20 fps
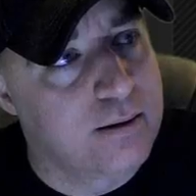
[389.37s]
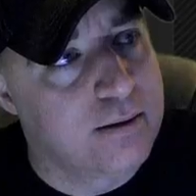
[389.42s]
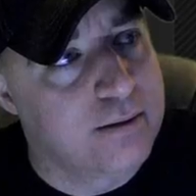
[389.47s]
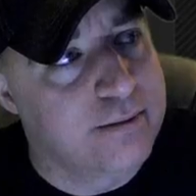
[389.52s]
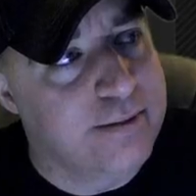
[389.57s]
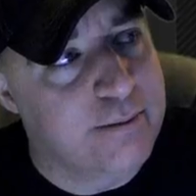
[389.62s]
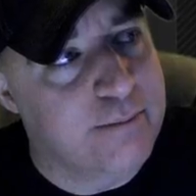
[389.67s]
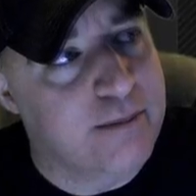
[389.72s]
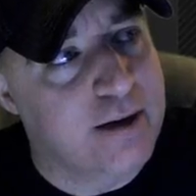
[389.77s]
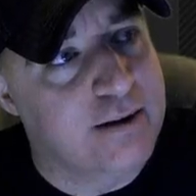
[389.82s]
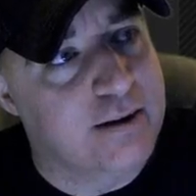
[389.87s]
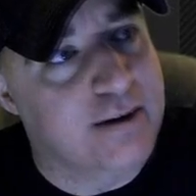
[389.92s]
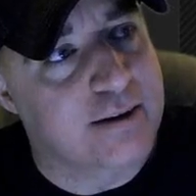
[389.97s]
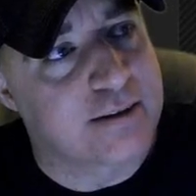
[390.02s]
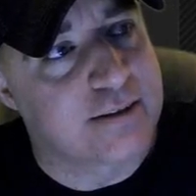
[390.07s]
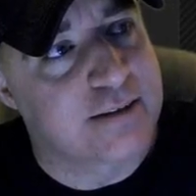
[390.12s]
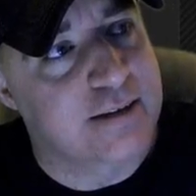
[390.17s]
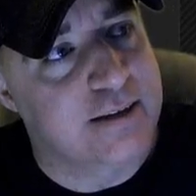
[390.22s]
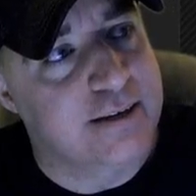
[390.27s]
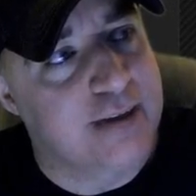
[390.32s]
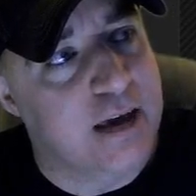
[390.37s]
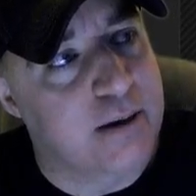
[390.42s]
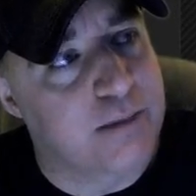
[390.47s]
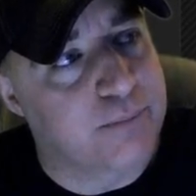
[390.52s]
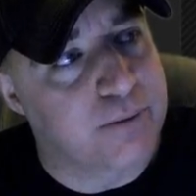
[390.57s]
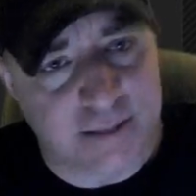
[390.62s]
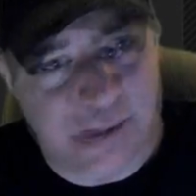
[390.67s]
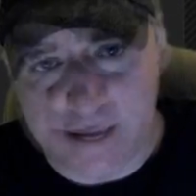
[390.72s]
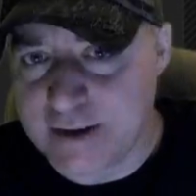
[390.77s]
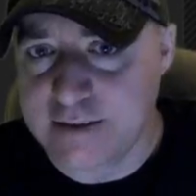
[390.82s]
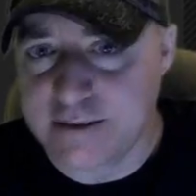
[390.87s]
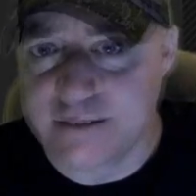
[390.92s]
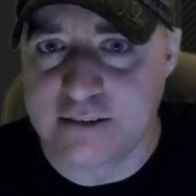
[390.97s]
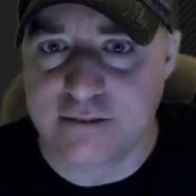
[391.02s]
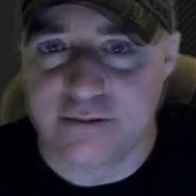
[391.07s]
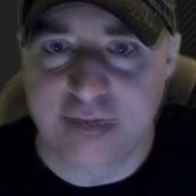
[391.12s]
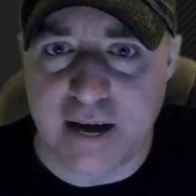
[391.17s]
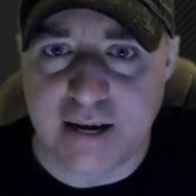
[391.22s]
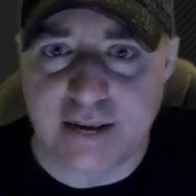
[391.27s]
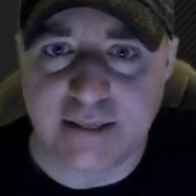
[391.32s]
They might not have said that, but that is
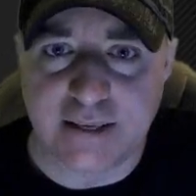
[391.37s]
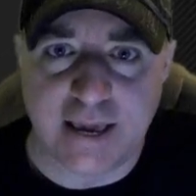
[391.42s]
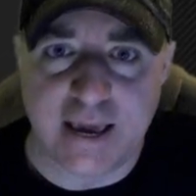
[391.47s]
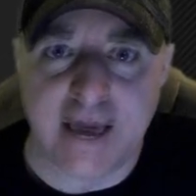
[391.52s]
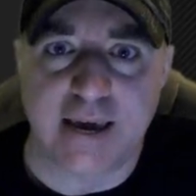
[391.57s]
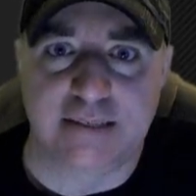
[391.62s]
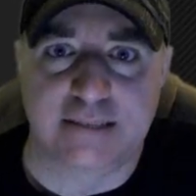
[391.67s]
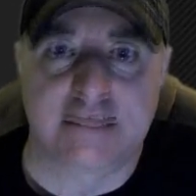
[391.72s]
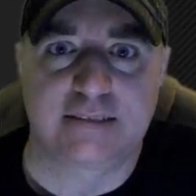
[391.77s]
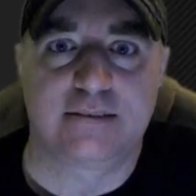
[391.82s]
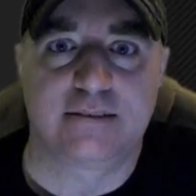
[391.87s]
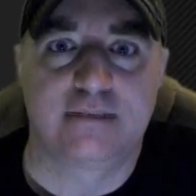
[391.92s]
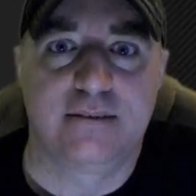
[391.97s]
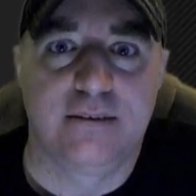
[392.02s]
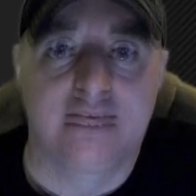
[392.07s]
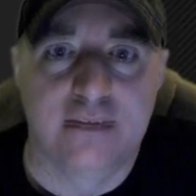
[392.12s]
in fact the case.